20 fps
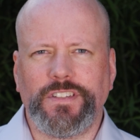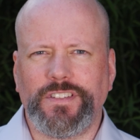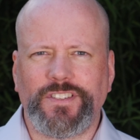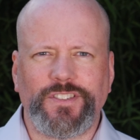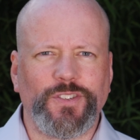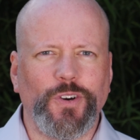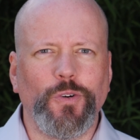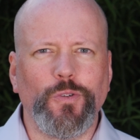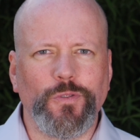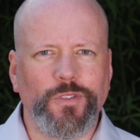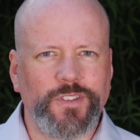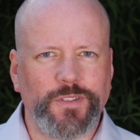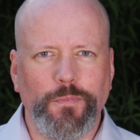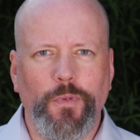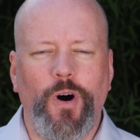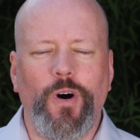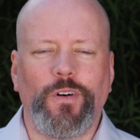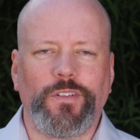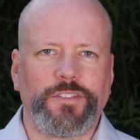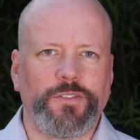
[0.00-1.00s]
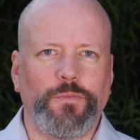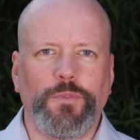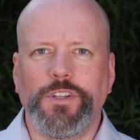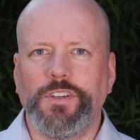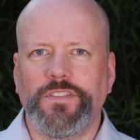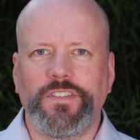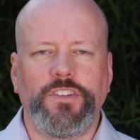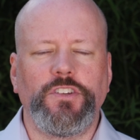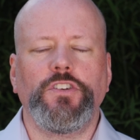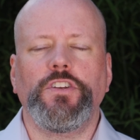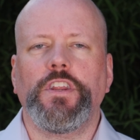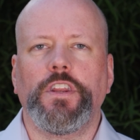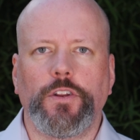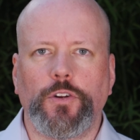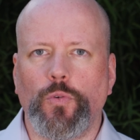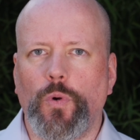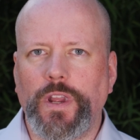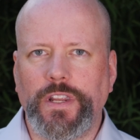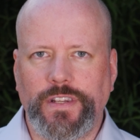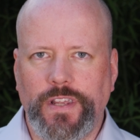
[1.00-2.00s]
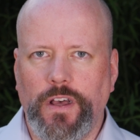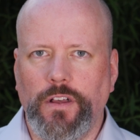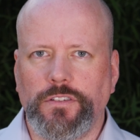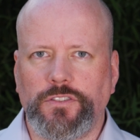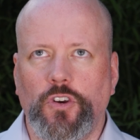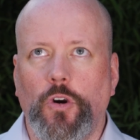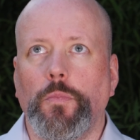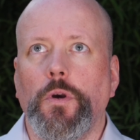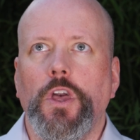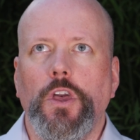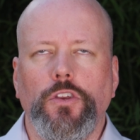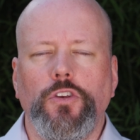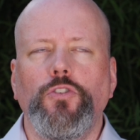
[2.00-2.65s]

is so small. So when you said you need a great telescope, telescope.